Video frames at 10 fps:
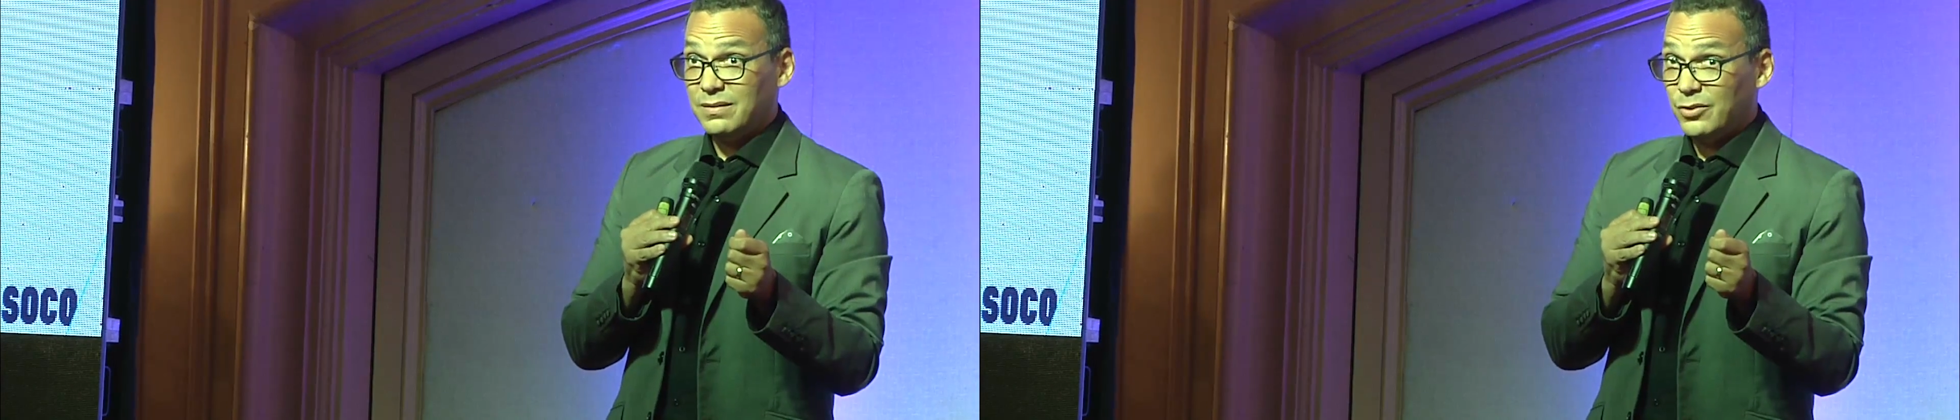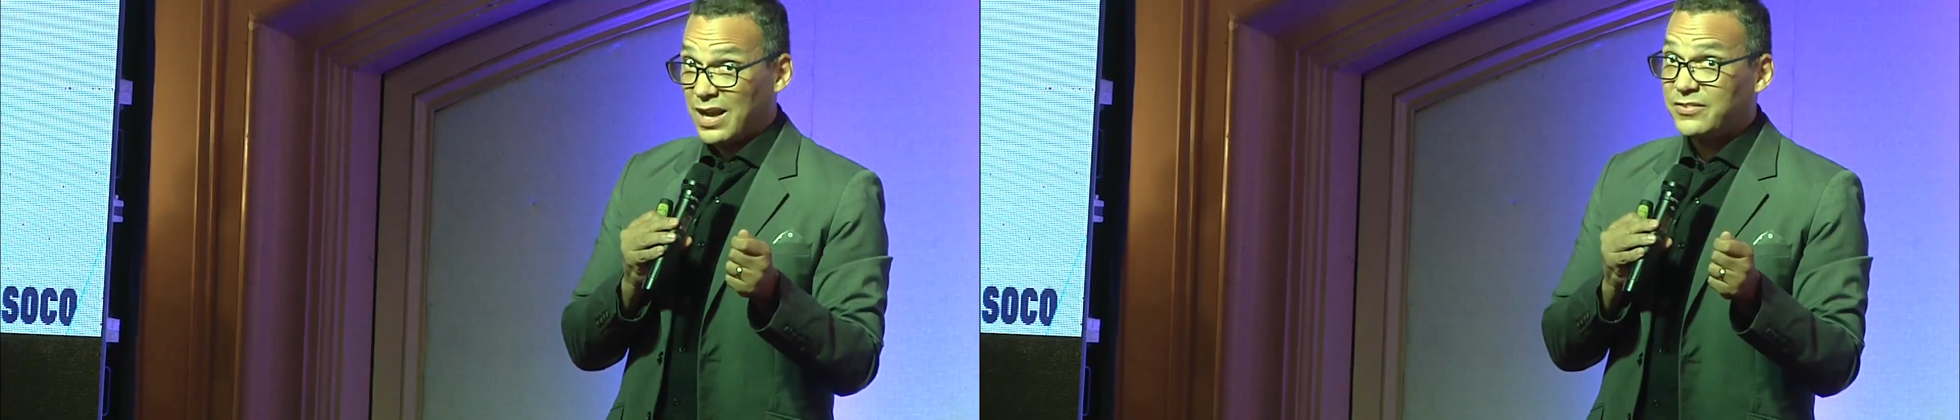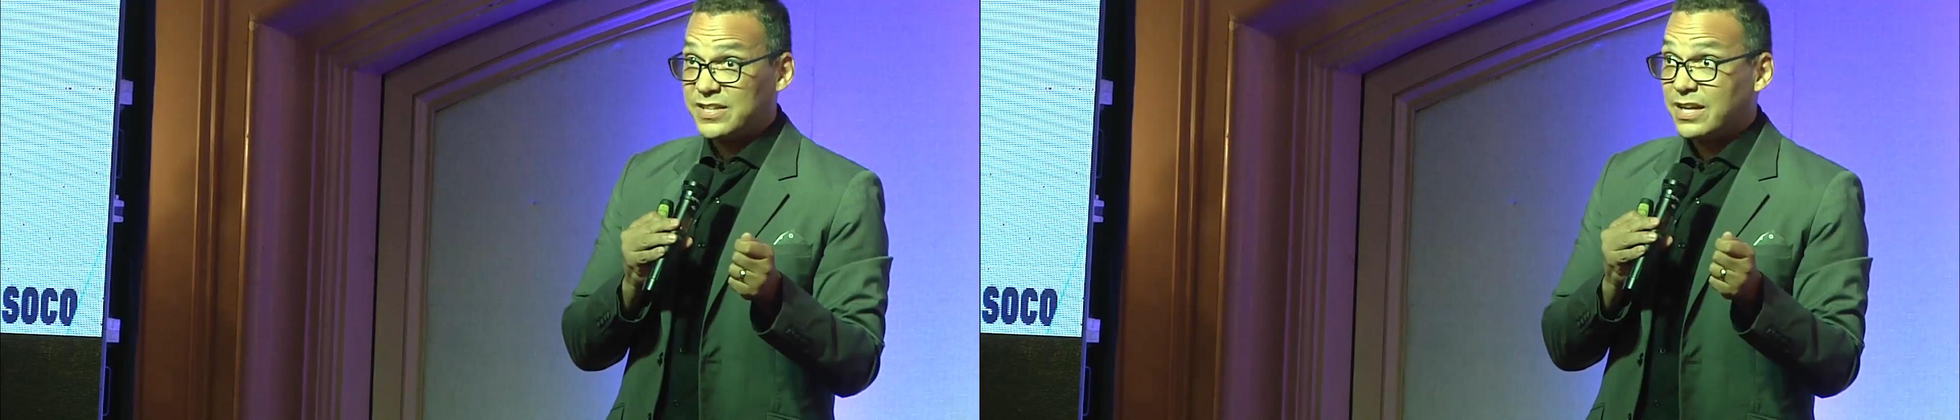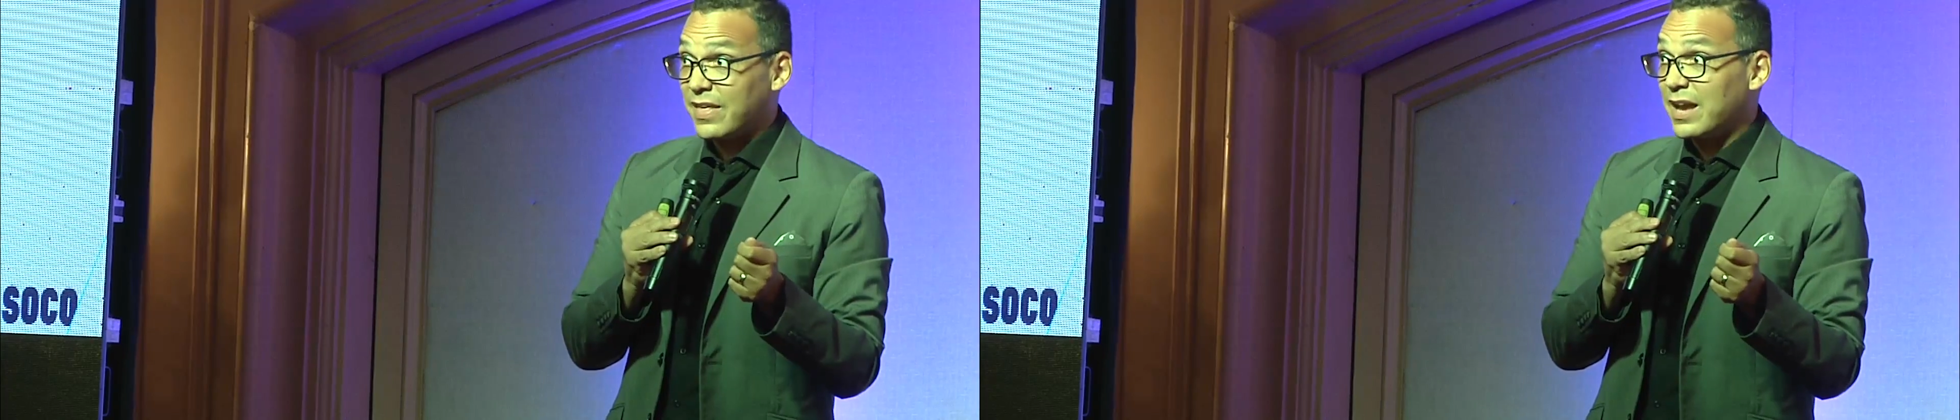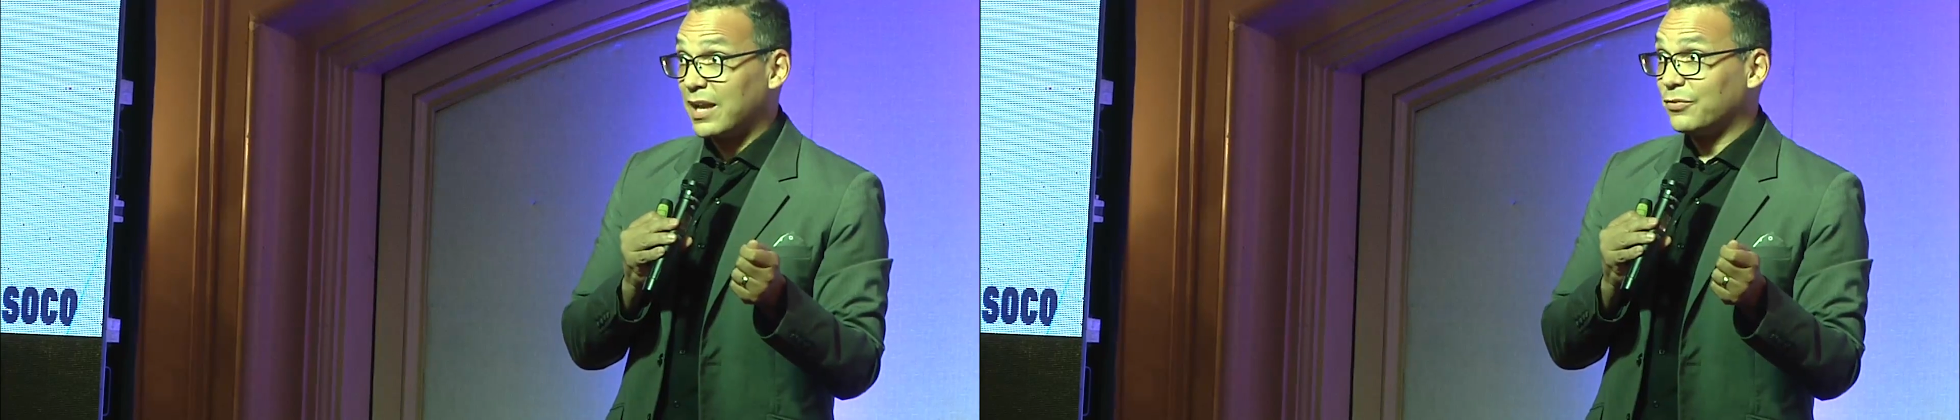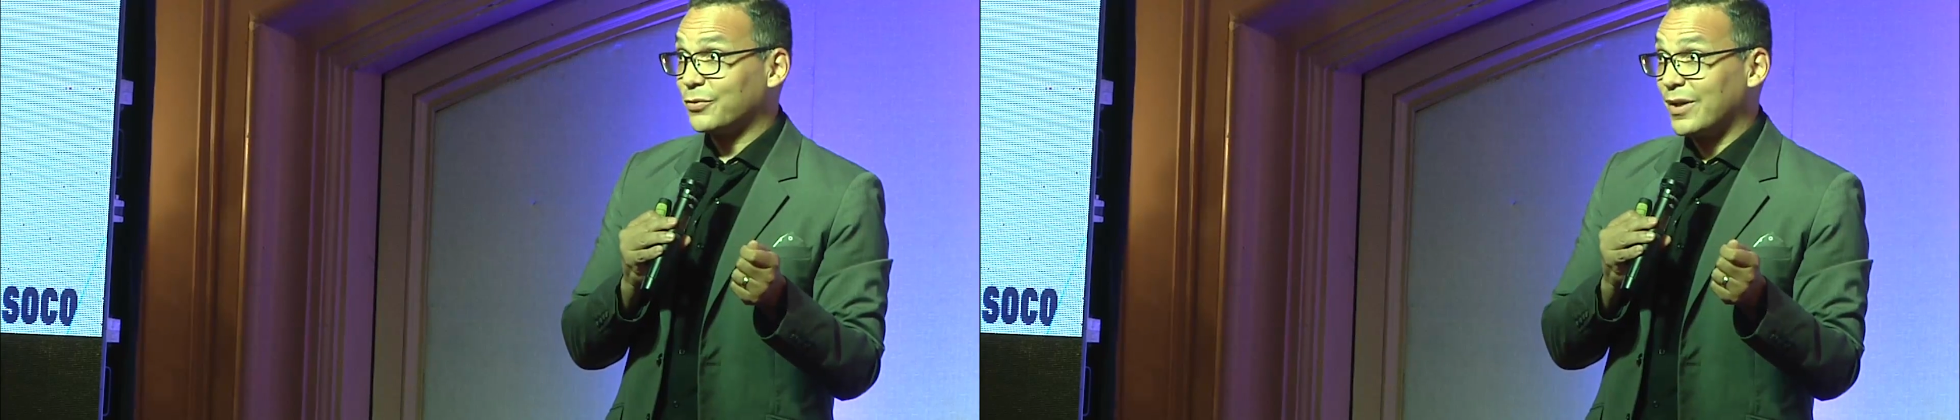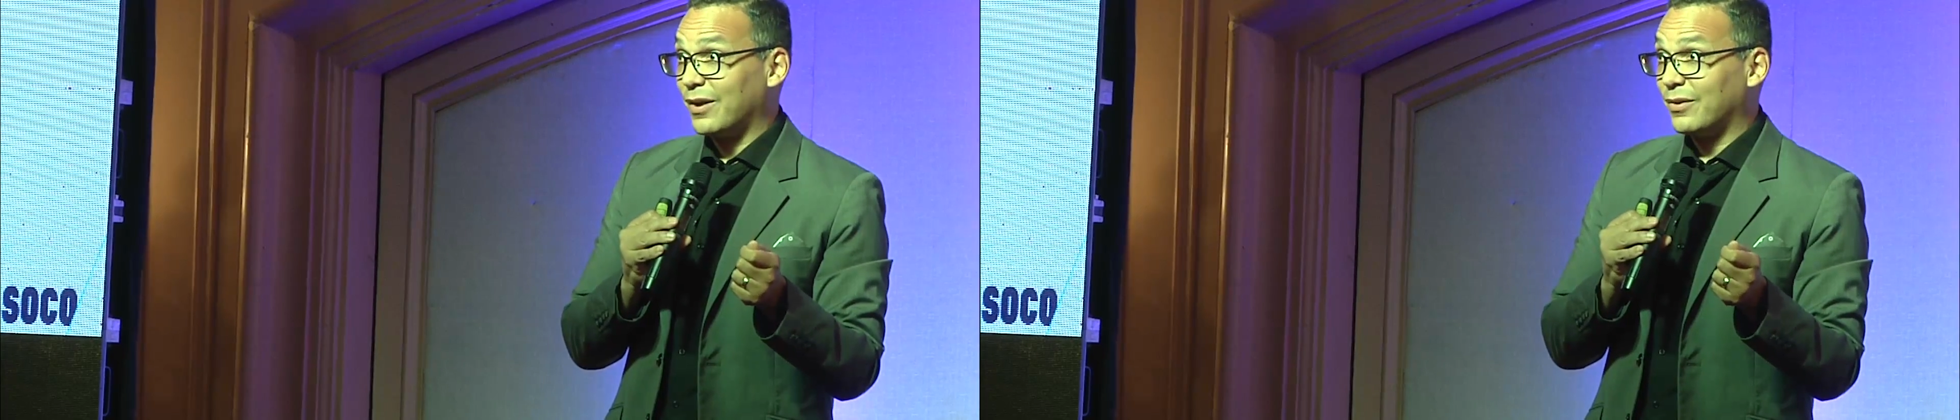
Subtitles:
You guys dig that, yes or no?